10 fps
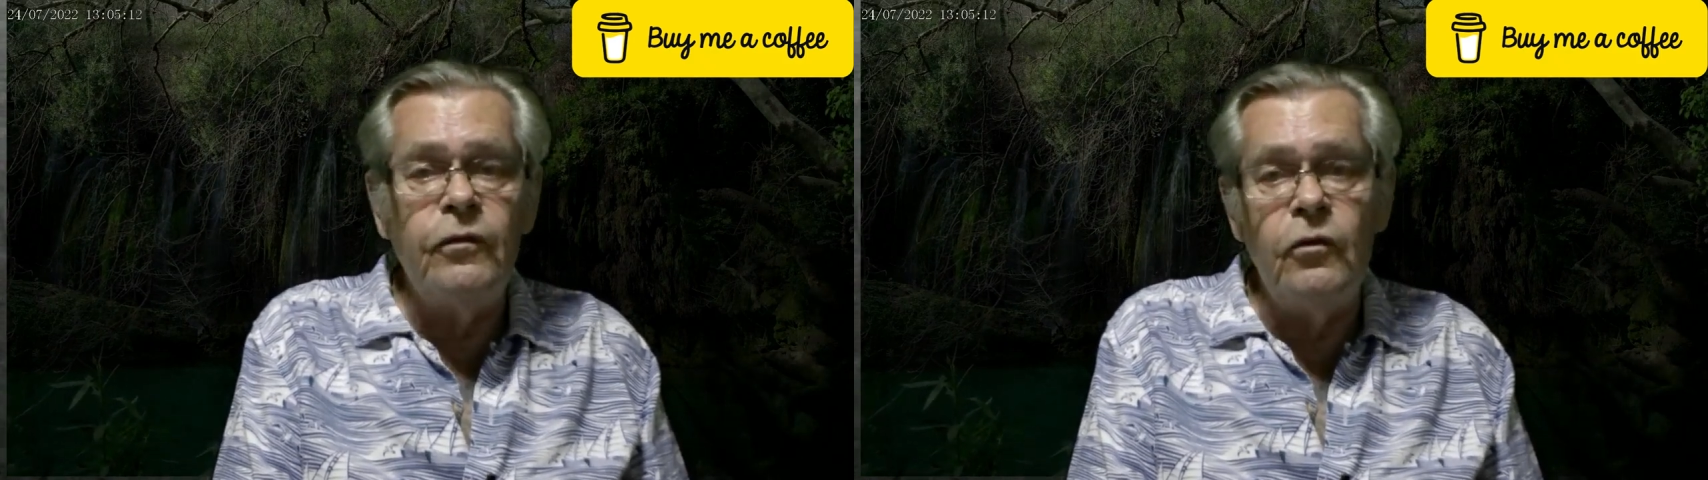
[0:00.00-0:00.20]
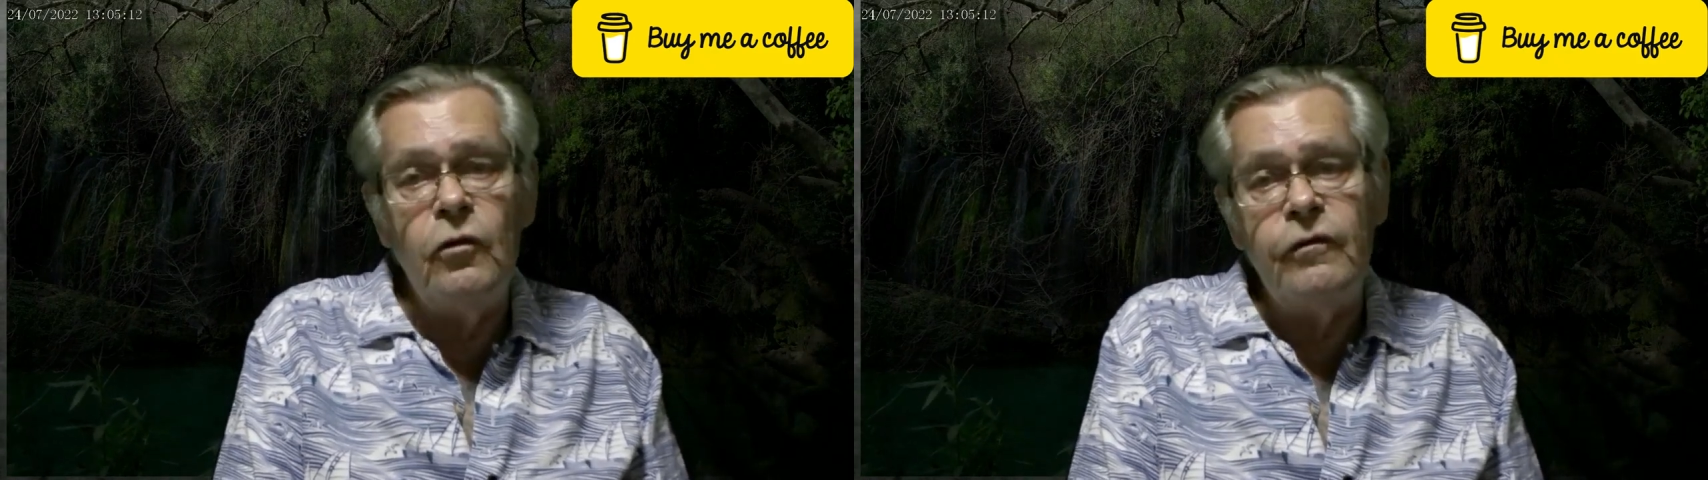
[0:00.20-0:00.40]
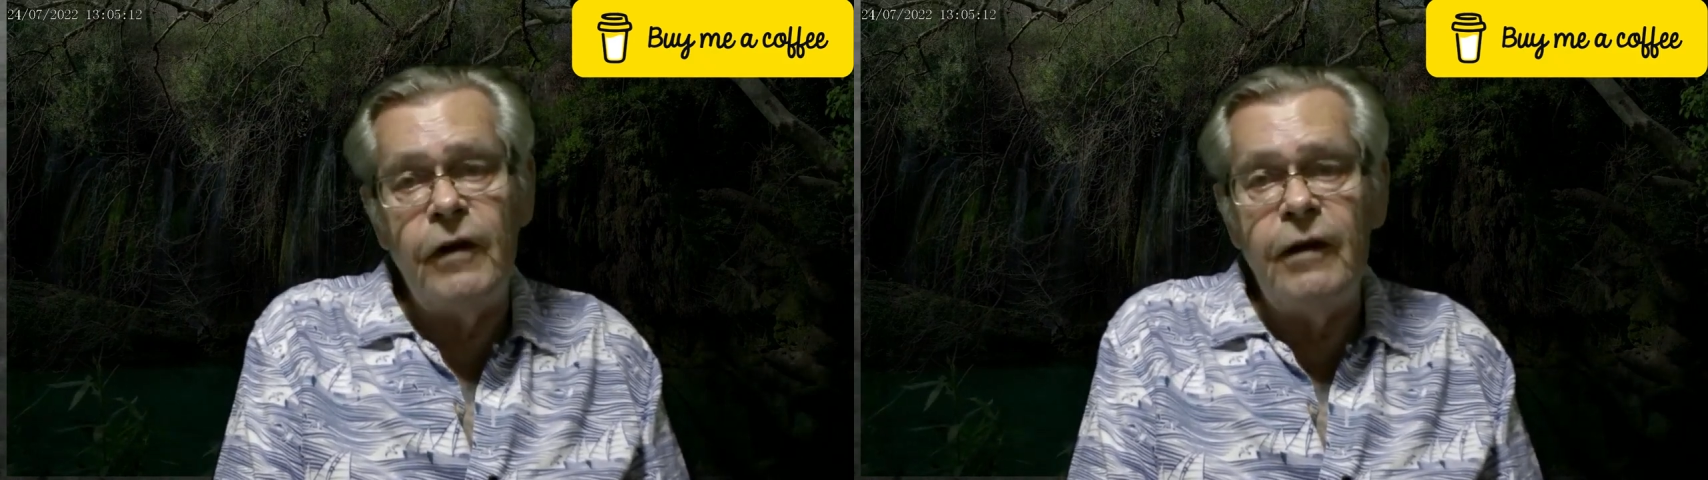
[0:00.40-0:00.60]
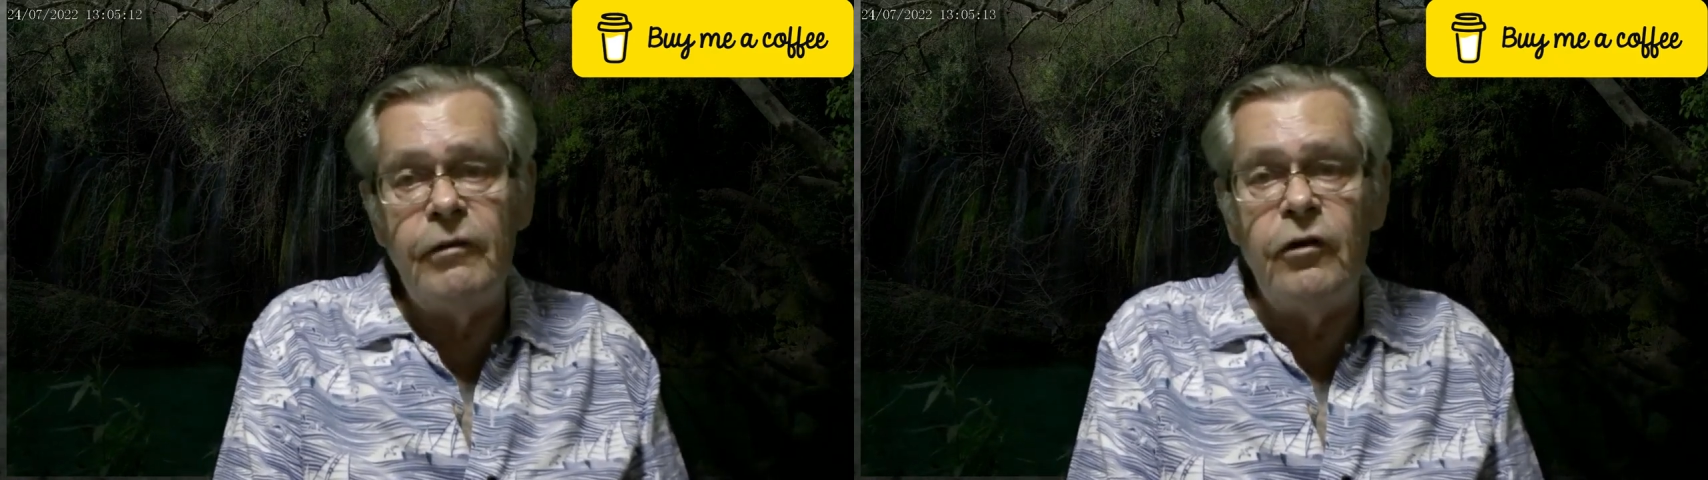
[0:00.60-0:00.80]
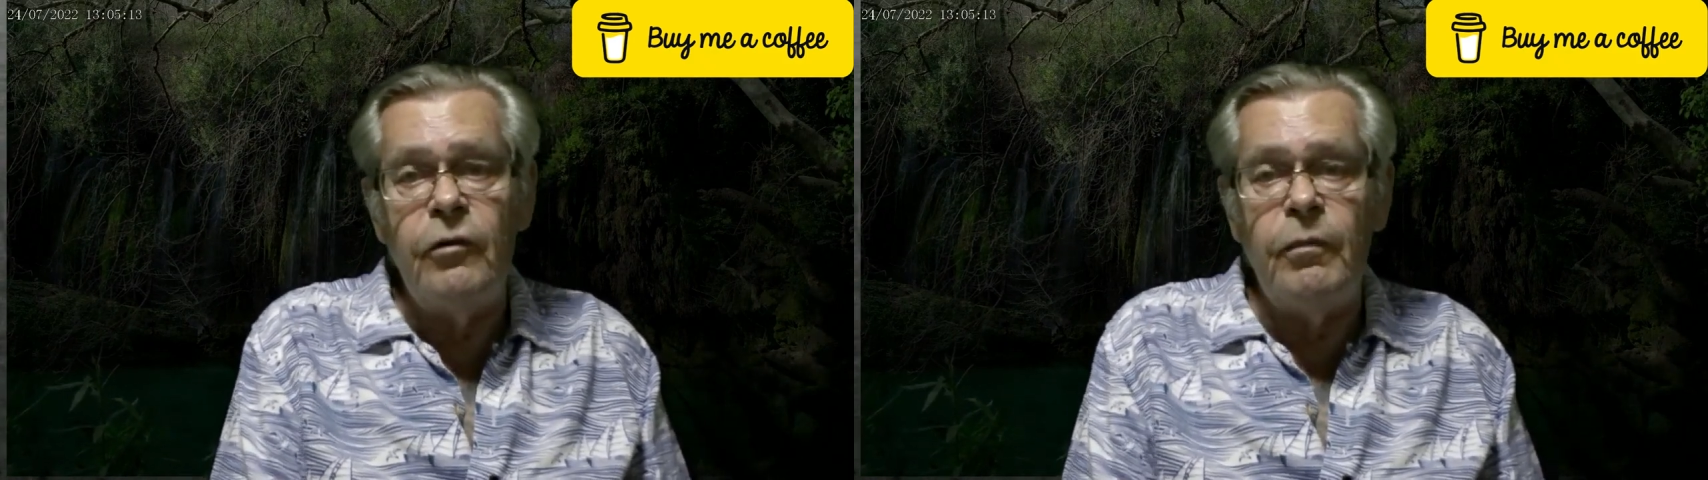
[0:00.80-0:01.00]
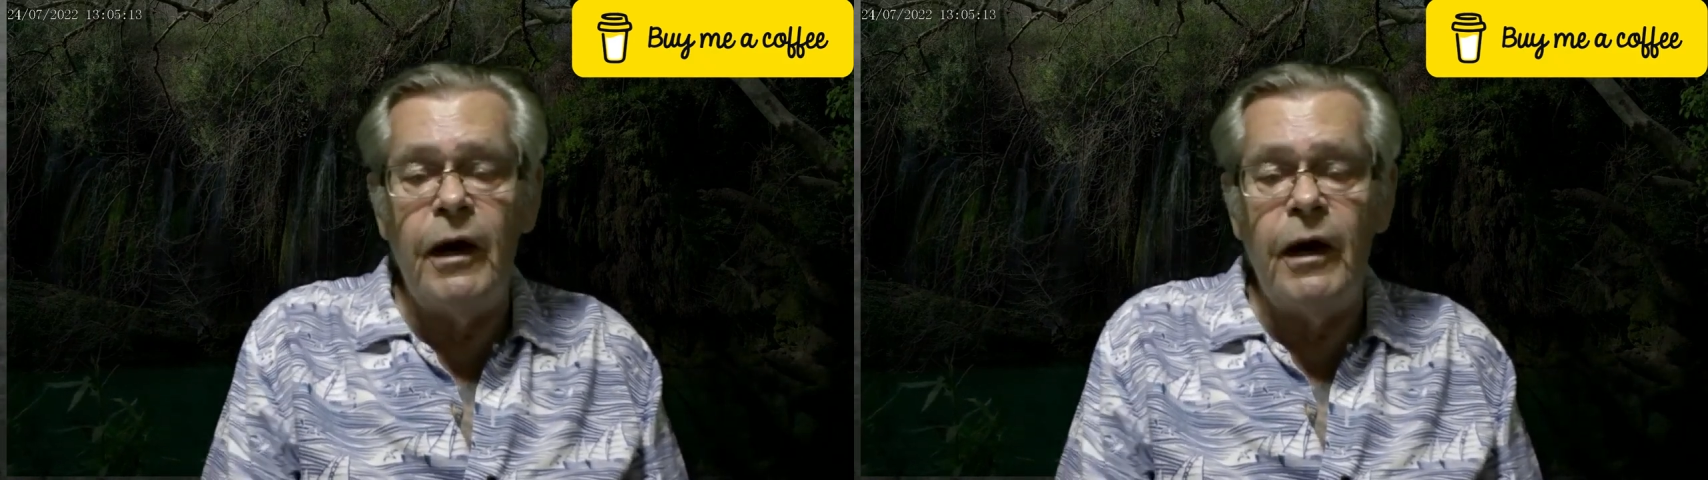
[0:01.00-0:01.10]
for 500